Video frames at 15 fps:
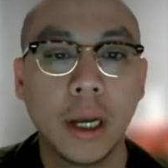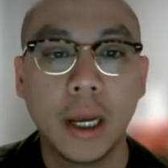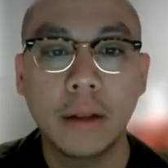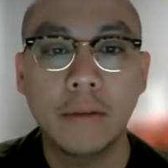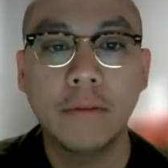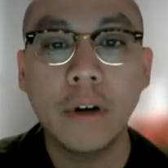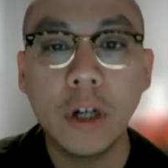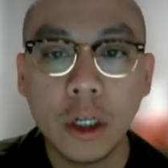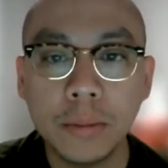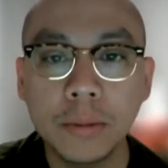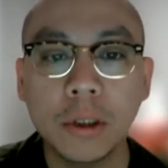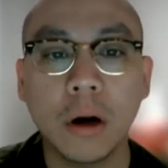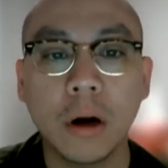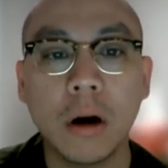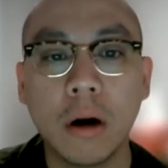And
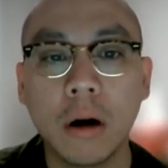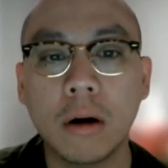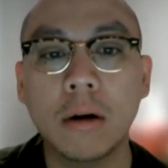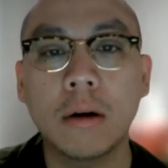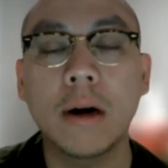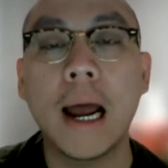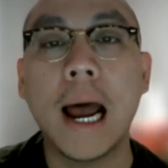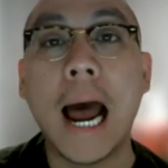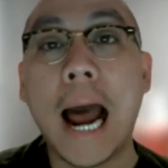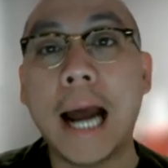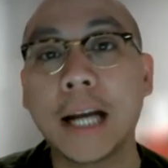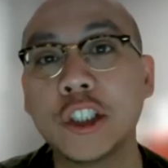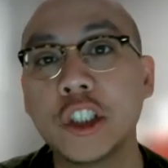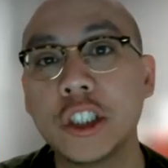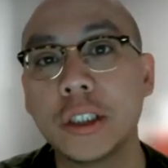verbs are
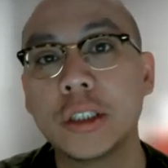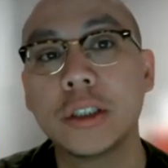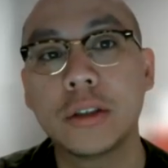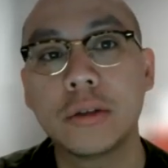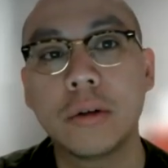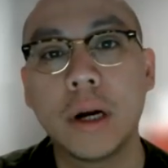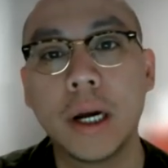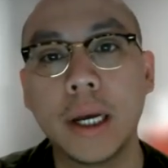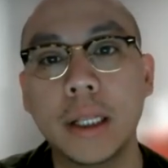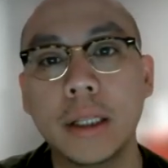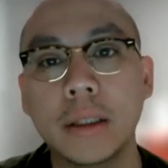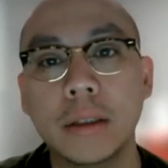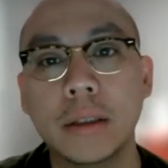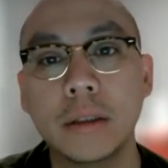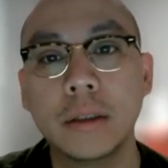actions, right?
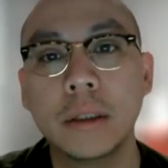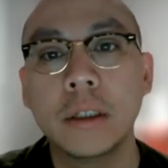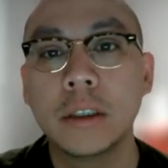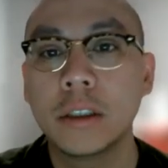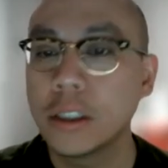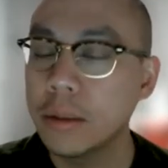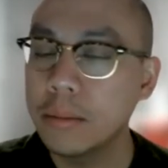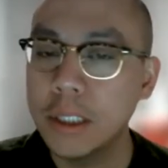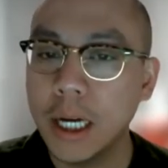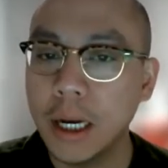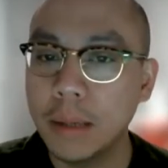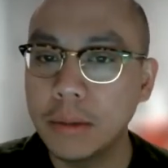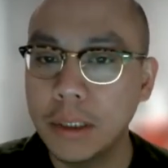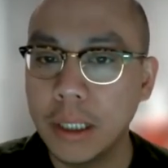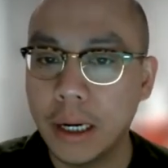And
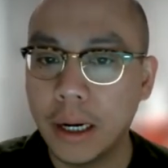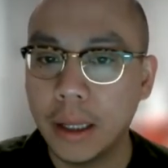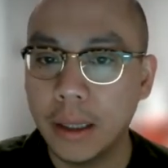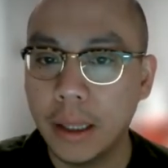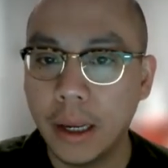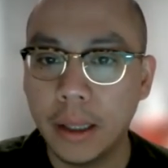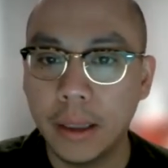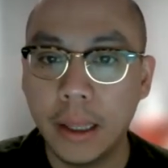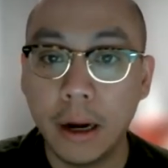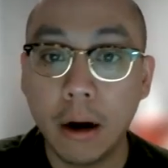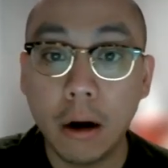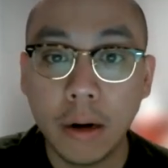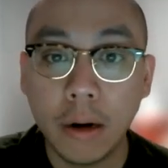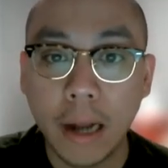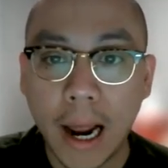sometimes they
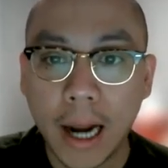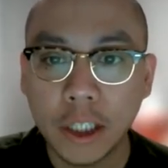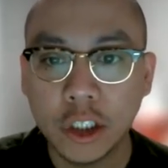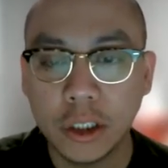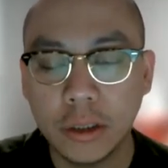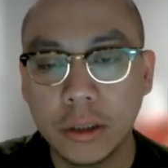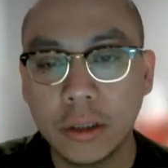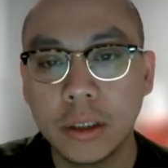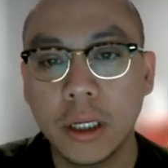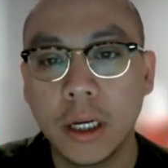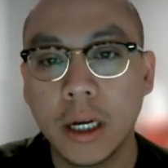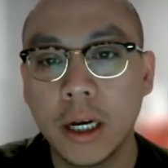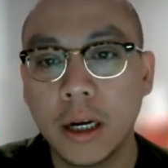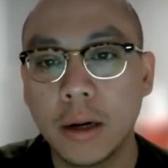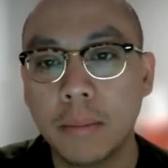aren't actions.
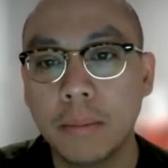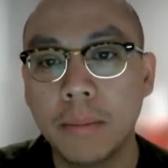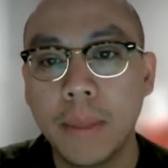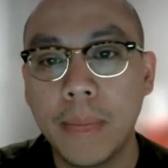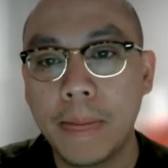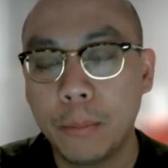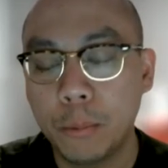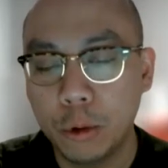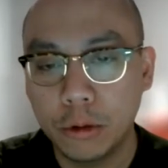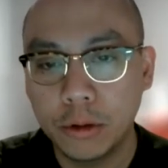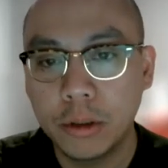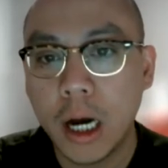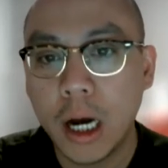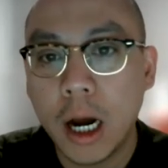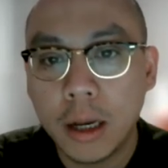
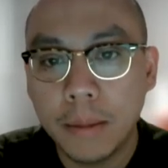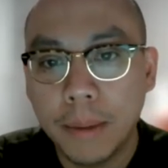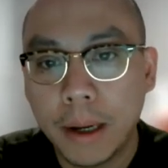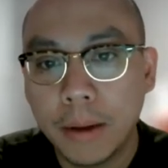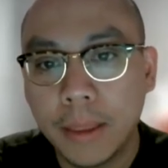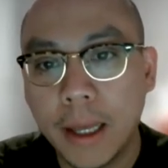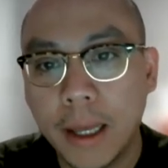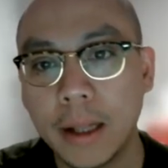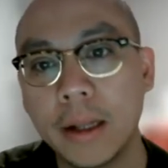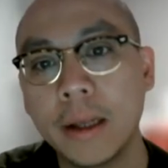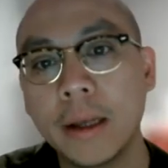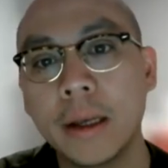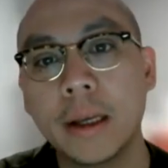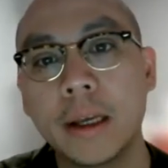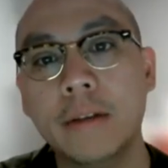We'll talk about that
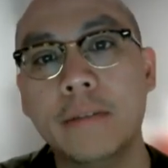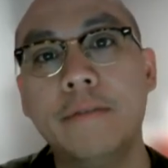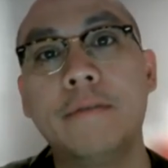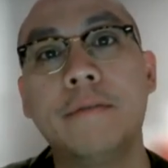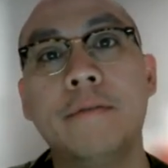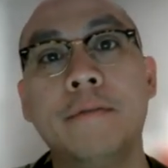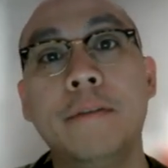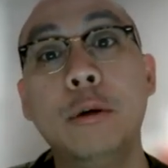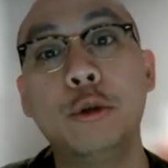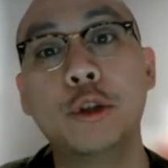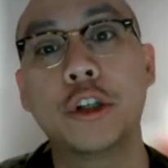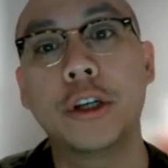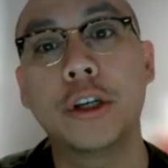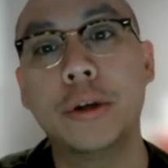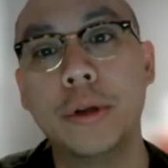in
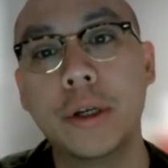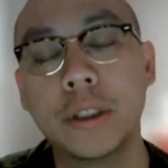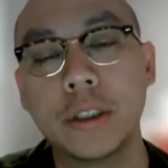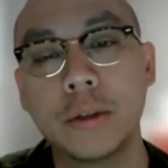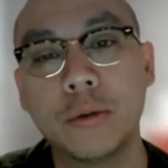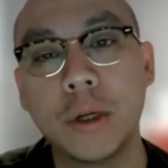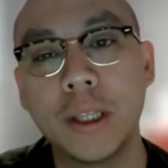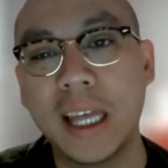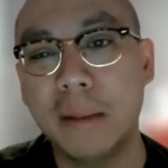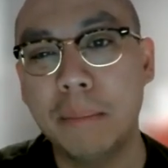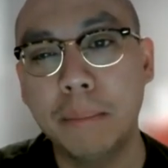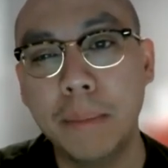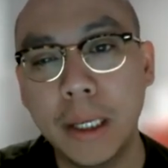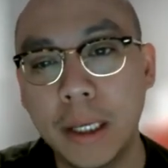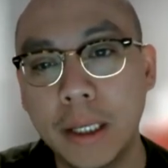future units and what
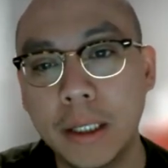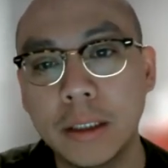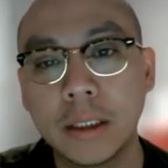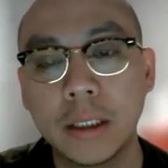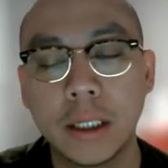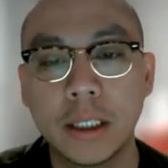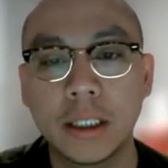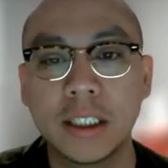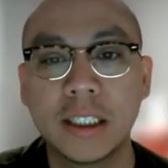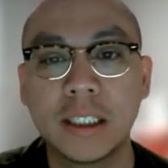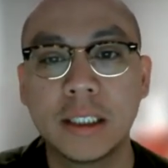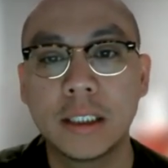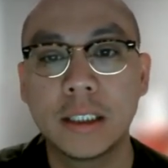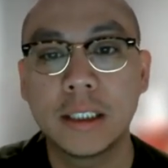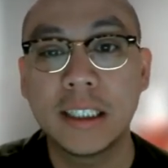that means, a
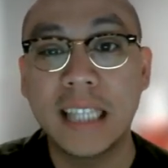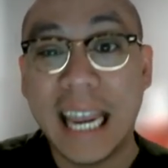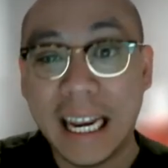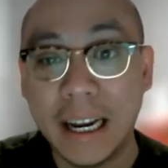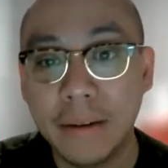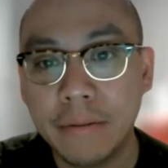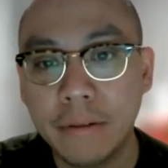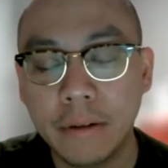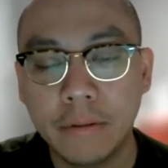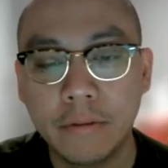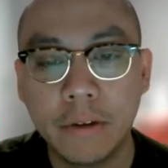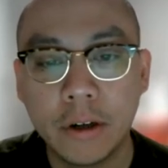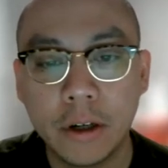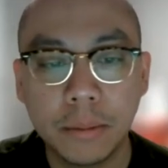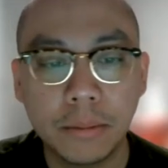state of
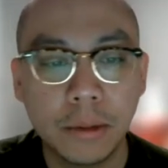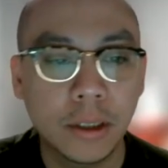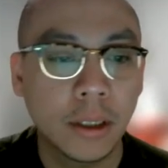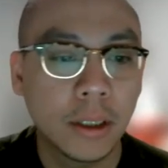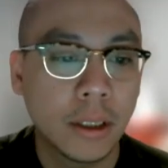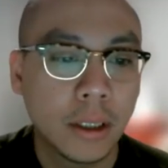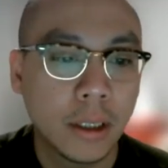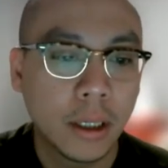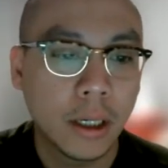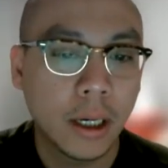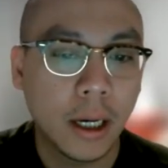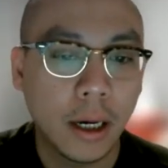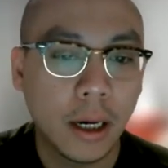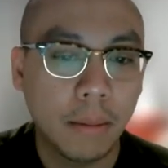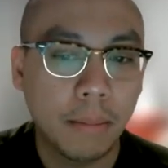verbs.
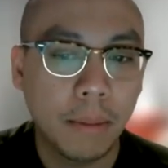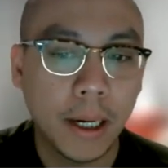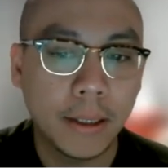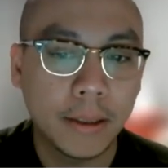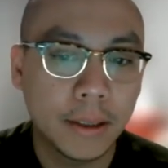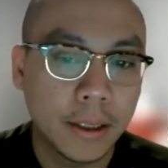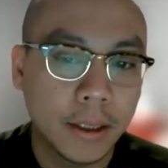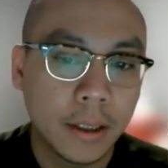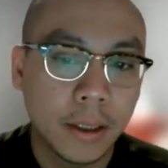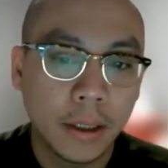But